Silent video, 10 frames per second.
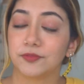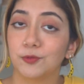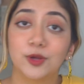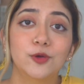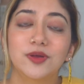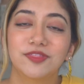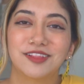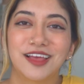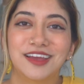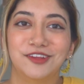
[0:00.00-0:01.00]
We don't want the
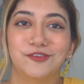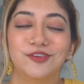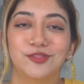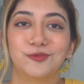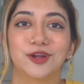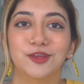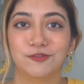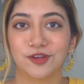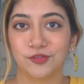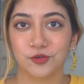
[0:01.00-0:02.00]
client using the work
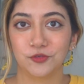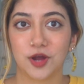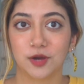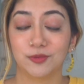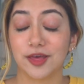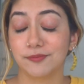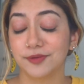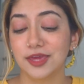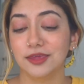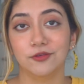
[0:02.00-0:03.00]
you've done so far without
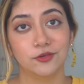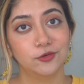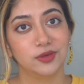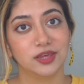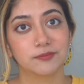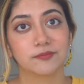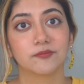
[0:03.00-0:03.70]
paying you, do we?